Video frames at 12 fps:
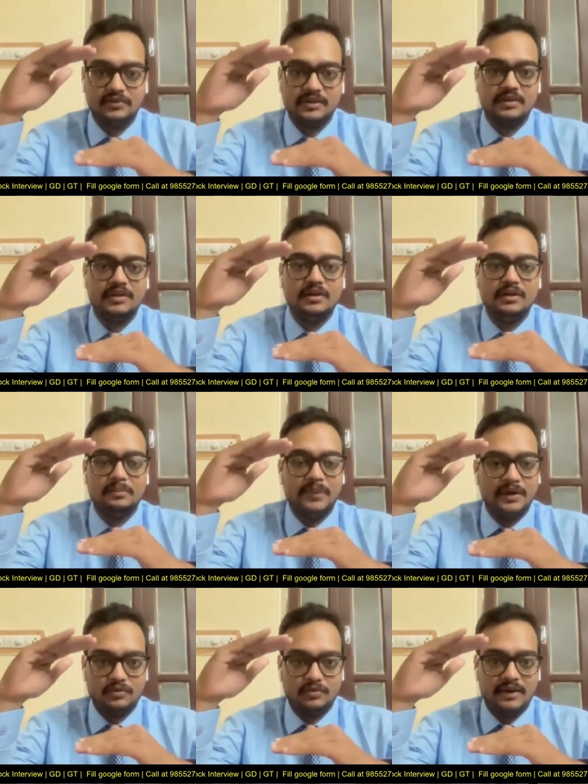our
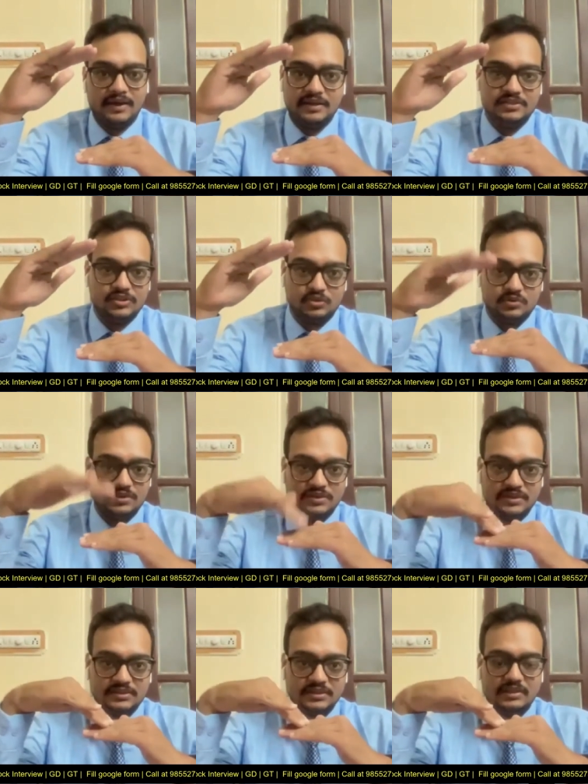microwave energy to the
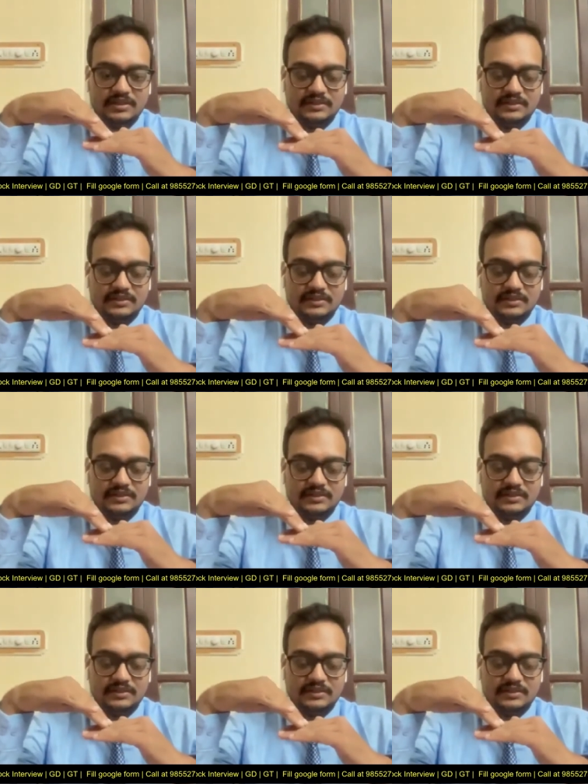this.